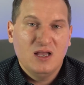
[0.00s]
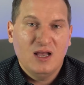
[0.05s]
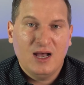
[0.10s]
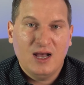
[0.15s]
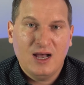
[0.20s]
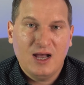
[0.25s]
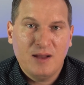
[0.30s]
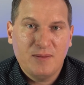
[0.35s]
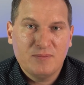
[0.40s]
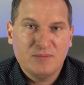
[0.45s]

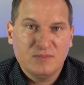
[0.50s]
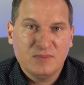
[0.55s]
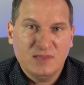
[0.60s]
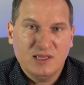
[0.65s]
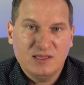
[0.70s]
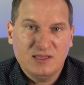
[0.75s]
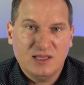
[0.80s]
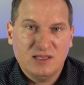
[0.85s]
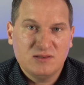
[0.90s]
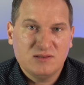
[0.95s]
um,
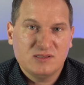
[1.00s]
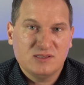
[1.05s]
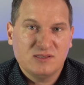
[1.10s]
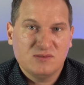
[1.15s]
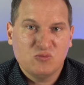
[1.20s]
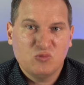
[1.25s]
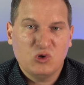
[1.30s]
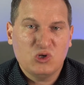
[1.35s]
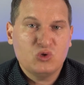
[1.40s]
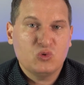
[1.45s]
and then
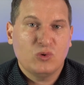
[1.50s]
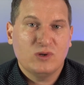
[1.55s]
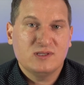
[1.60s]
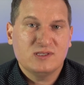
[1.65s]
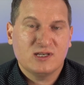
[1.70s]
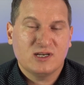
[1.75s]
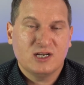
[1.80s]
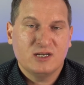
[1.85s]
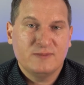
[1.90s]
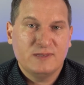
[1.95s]
which
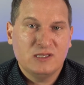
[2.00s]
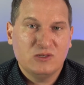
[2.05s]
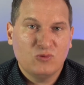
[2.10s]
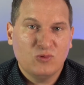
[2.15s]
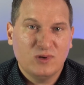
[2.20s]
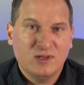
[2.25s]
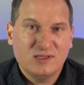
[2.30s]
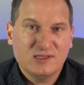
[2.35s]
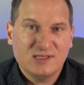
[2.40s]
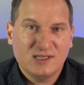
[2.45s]
ones are going to be the
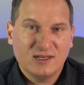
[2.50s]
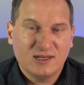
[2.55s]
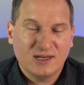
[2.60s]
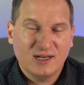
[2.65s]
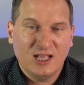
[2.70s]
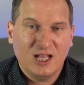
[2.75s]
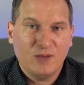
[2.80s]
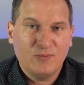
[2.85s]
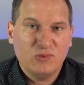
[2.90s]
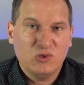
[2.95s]
ones that are going
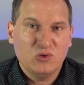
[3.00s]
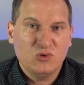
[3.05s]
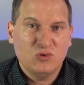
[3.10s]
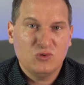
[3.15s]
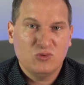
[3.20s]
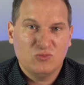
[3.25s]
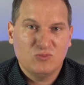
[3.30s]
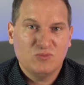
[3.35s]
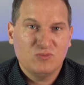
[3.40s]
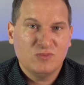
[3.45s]
to help
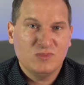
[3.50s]
you